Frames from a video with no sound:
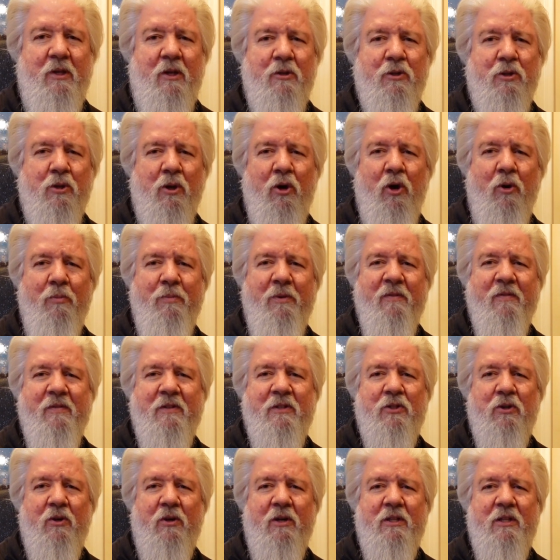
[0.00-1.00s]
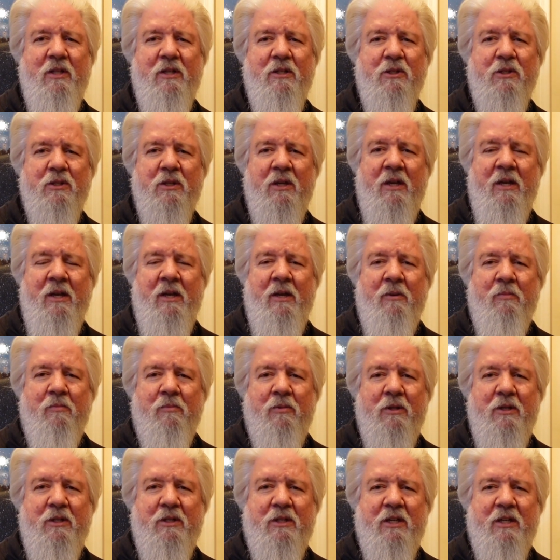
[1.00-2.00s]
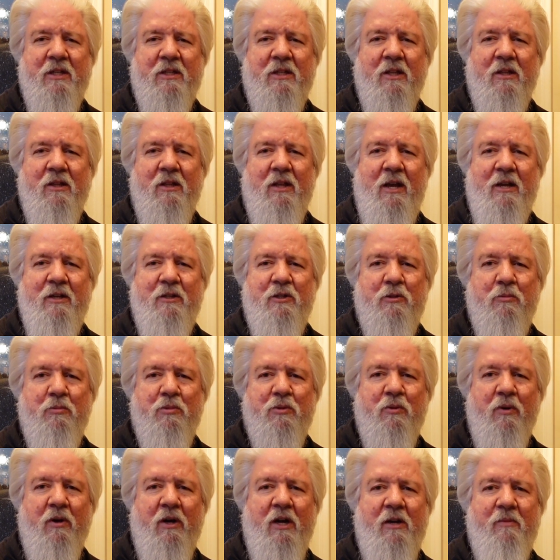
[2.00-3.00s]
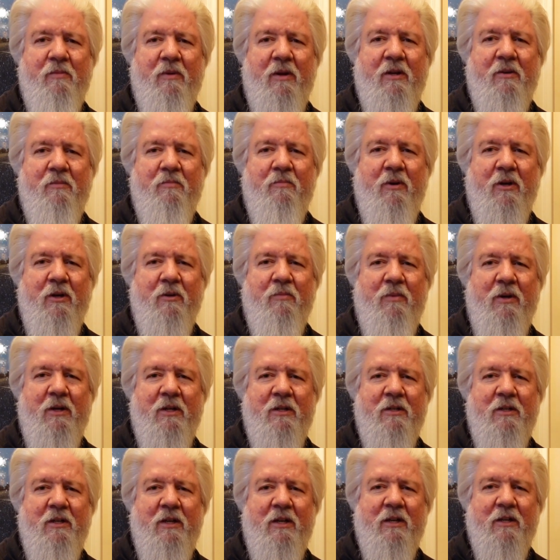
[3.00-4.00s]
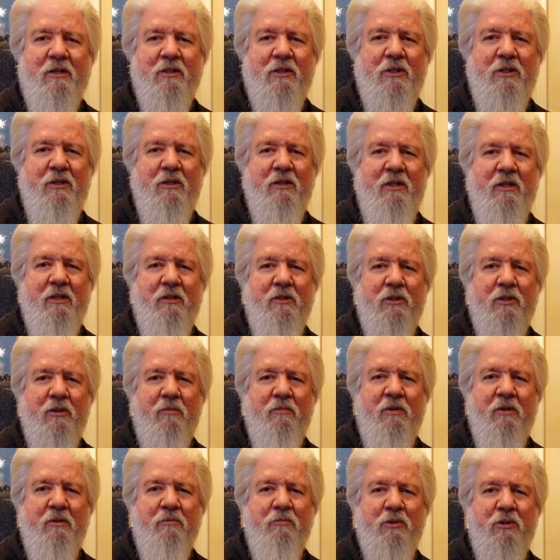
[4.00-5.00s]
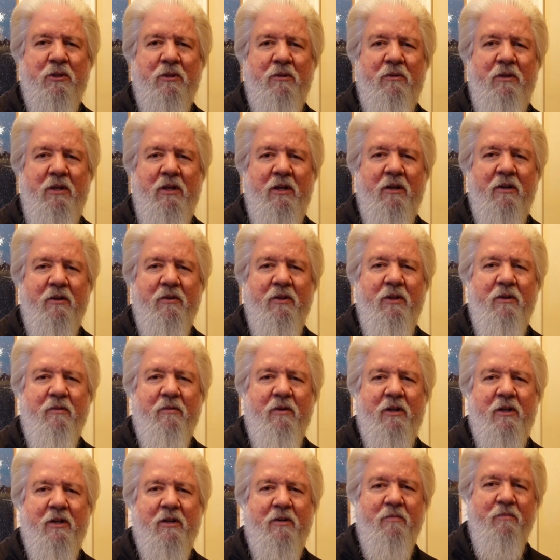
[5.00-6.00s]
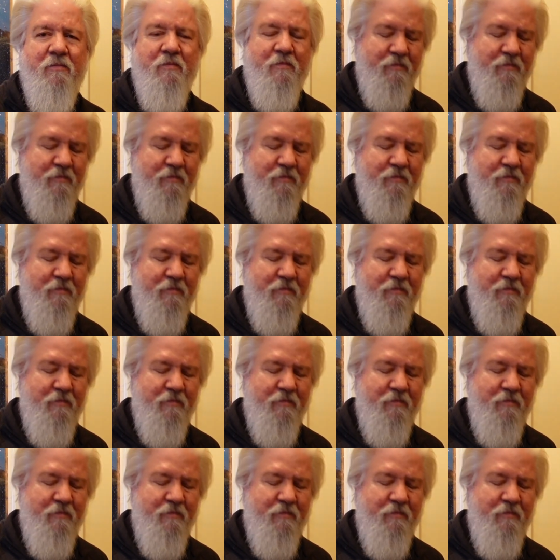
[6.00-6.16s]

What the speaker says: So I hope you've enjoyed this. Please hit the like, subscribe, and bell button, and I'll see you again sometime soon here in the arena.